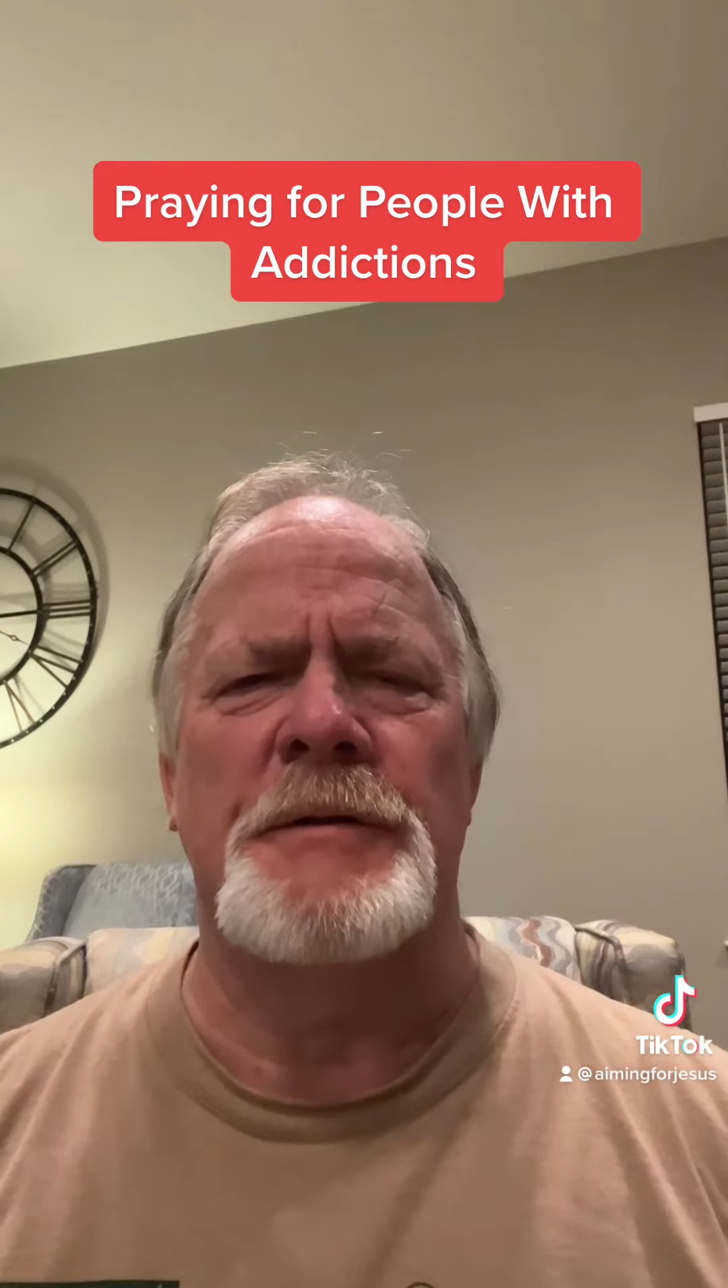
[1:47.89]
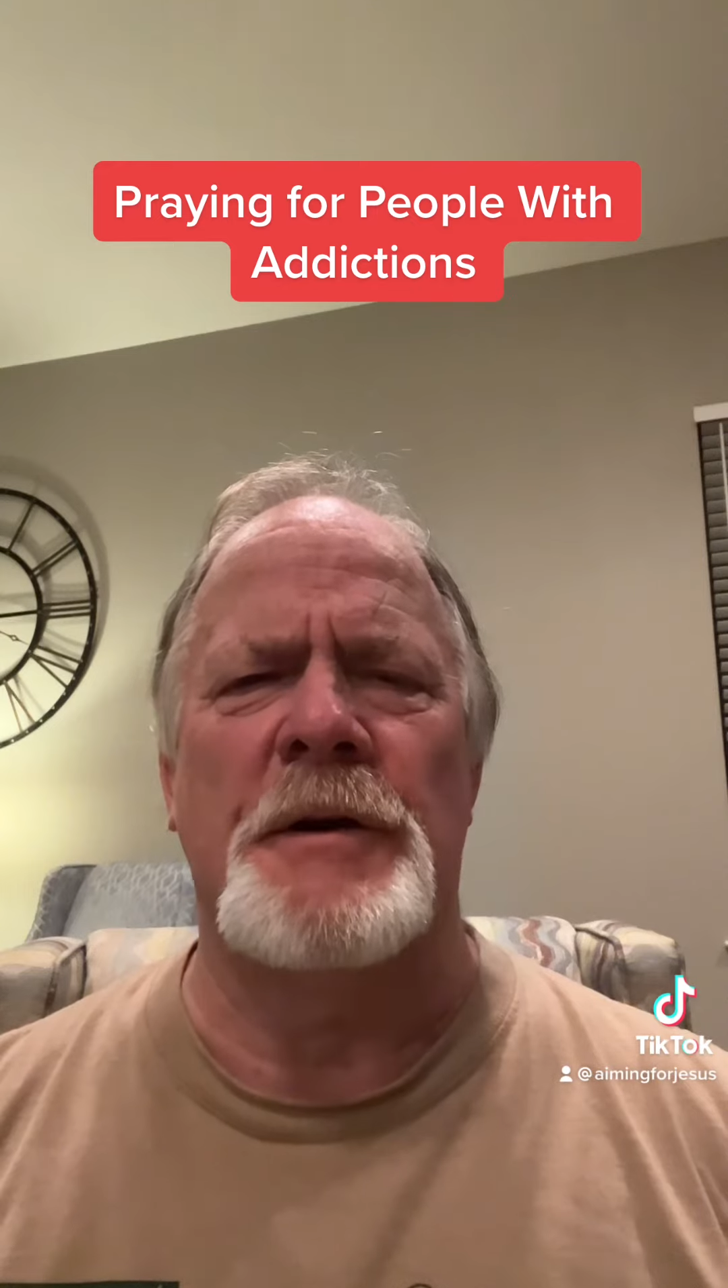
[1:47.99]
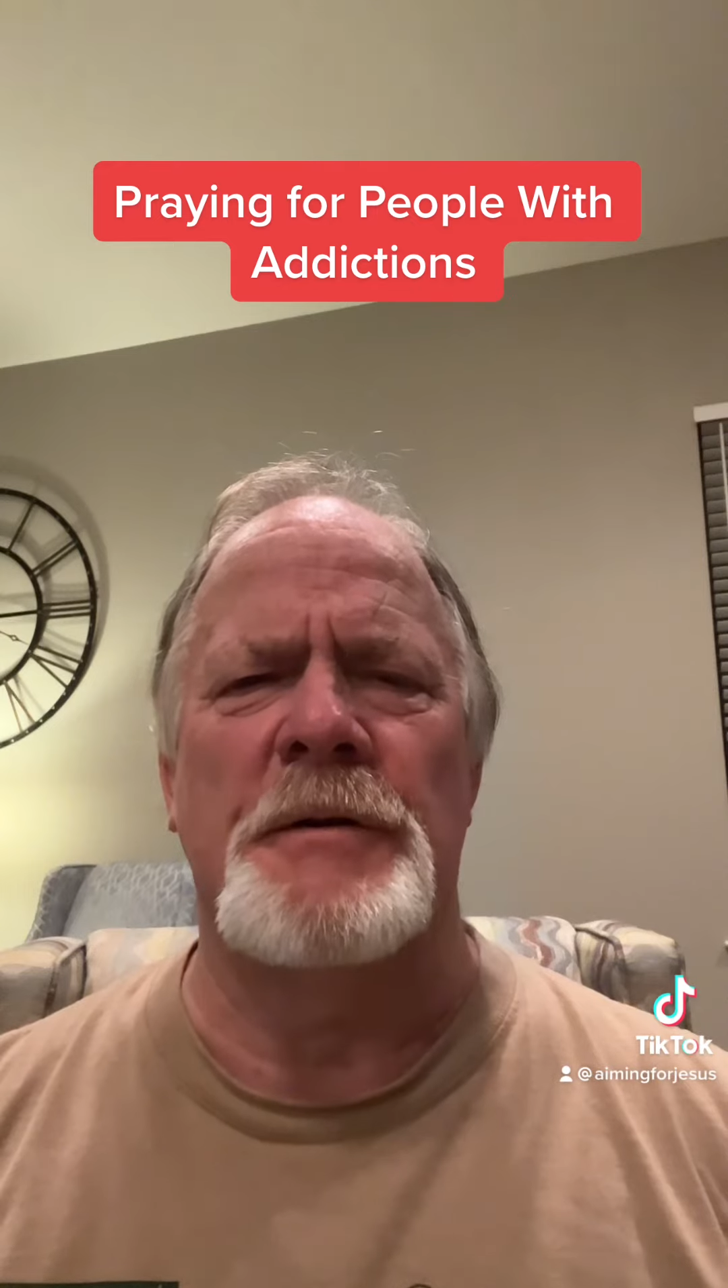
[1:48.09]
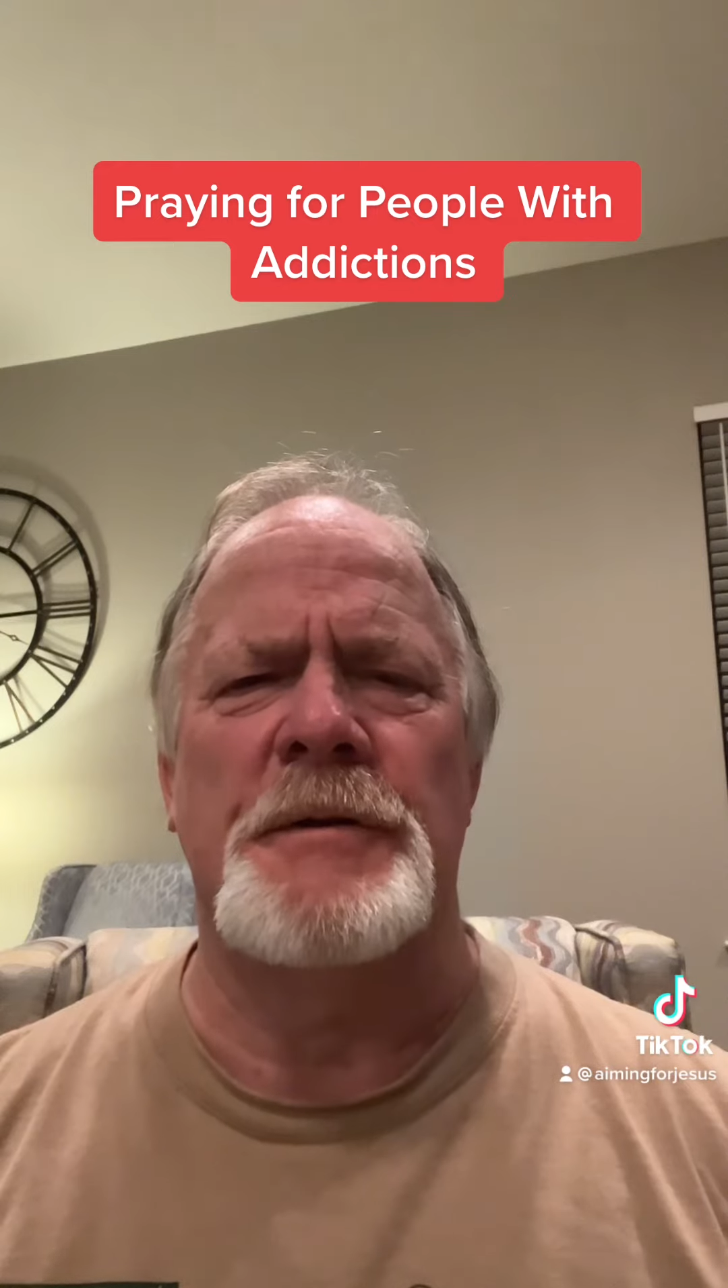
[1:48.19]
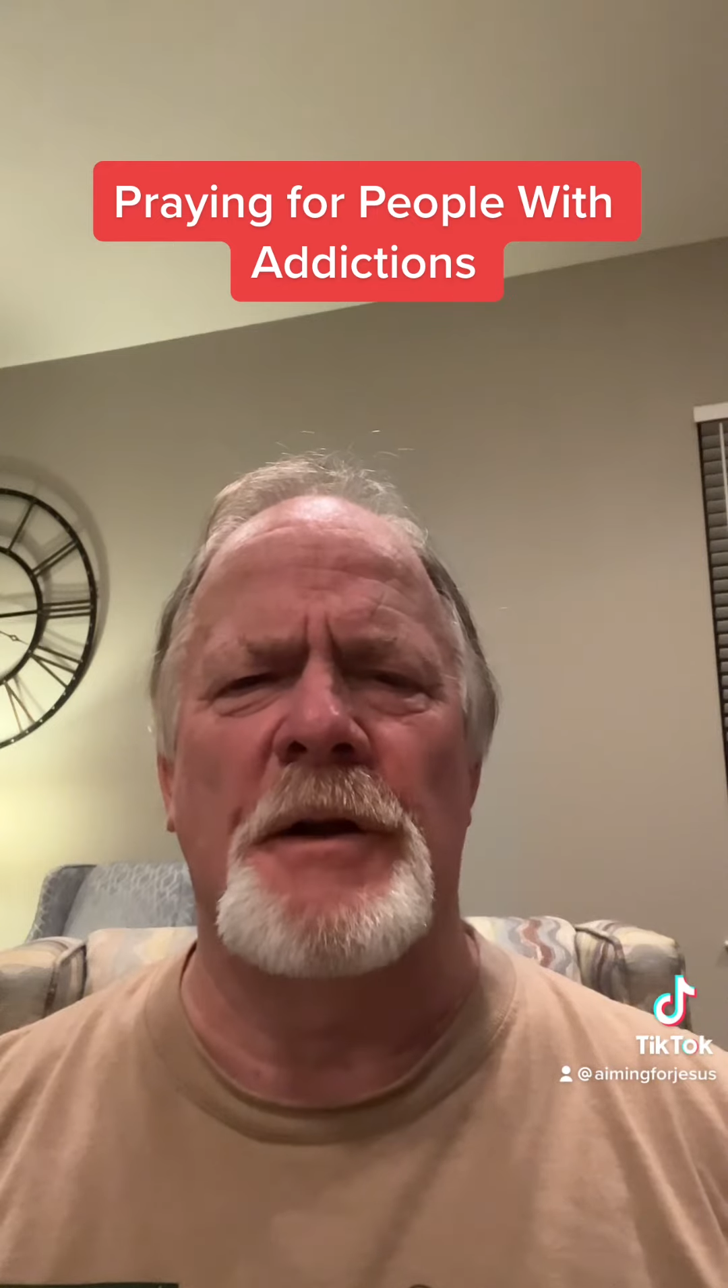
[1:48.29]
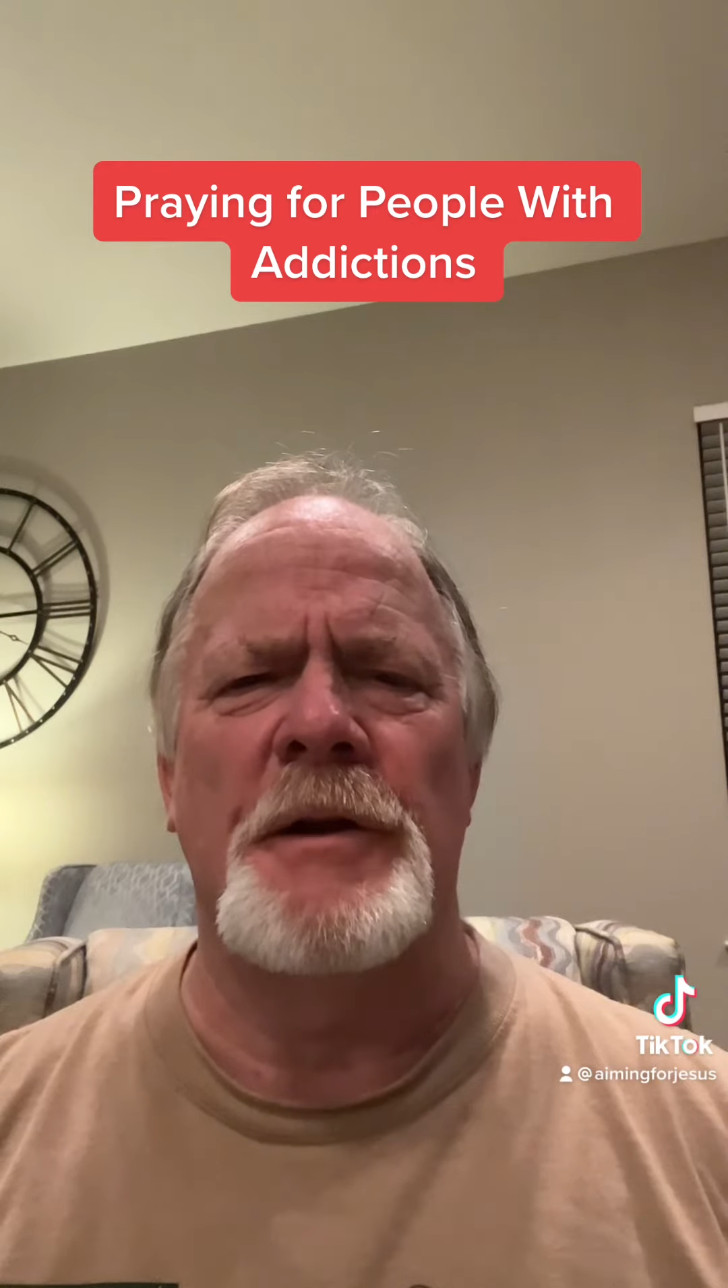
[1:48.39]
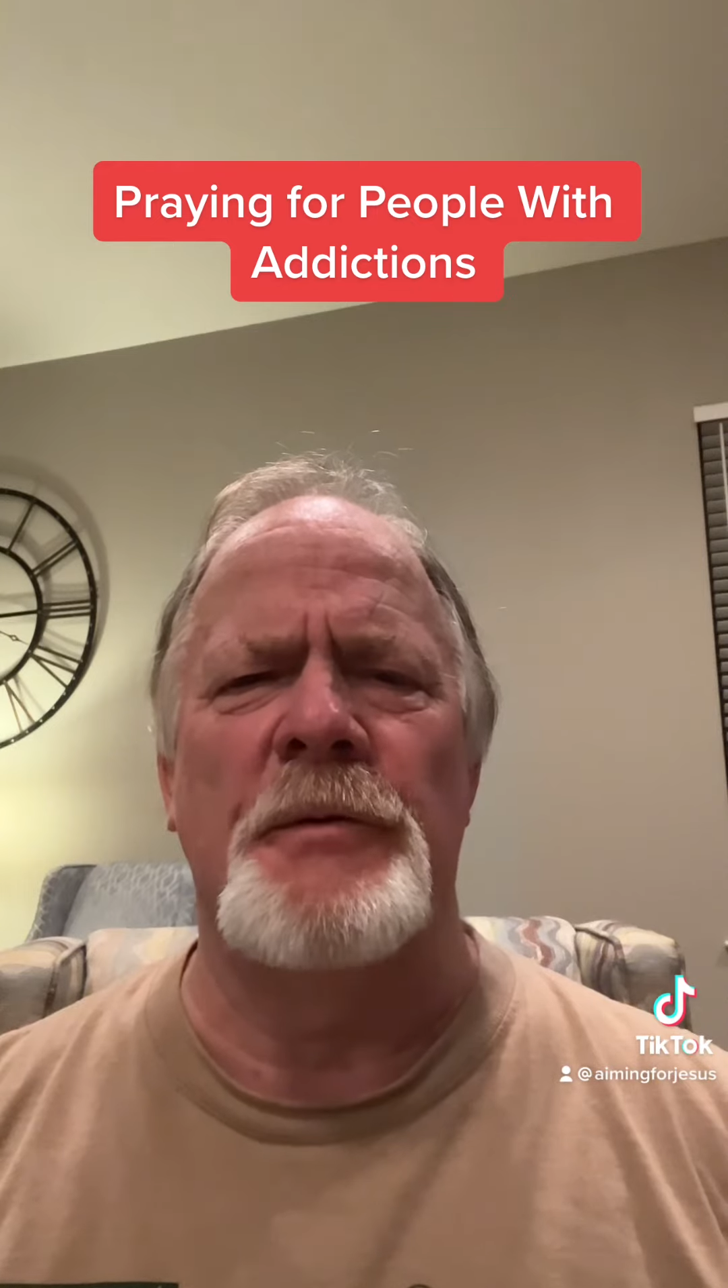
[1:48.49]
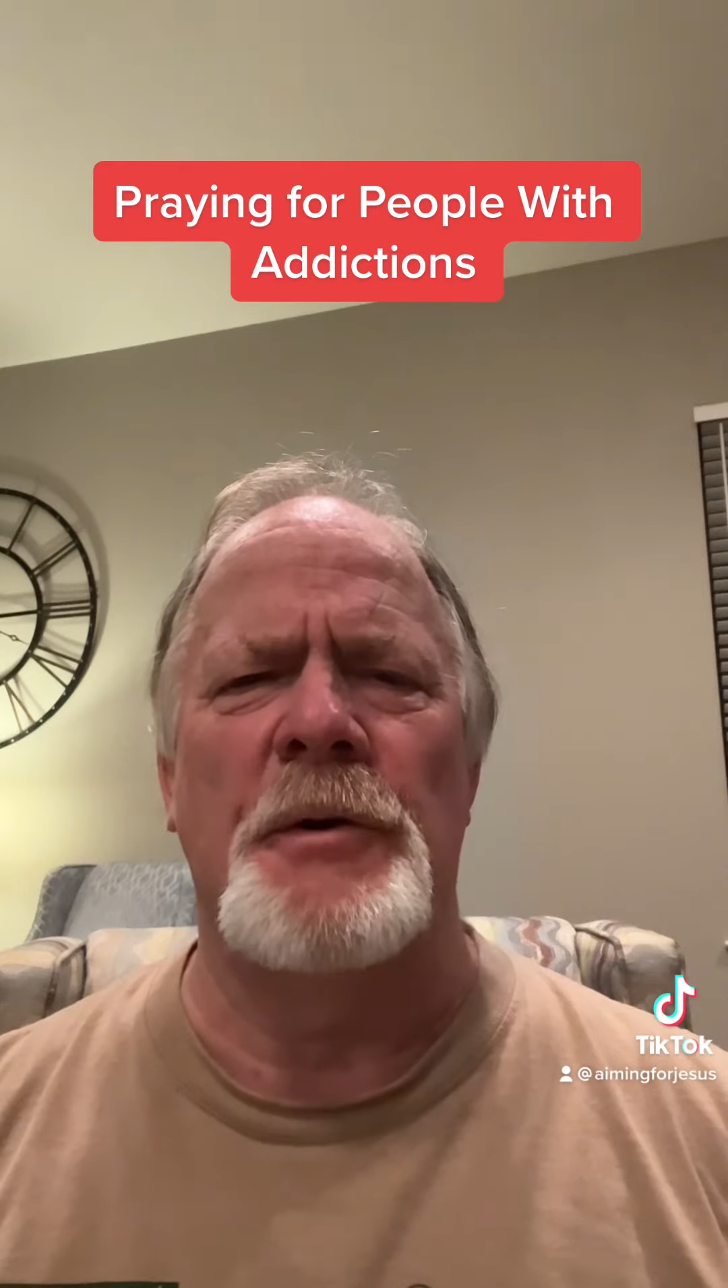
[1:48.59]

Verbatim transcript: their Savior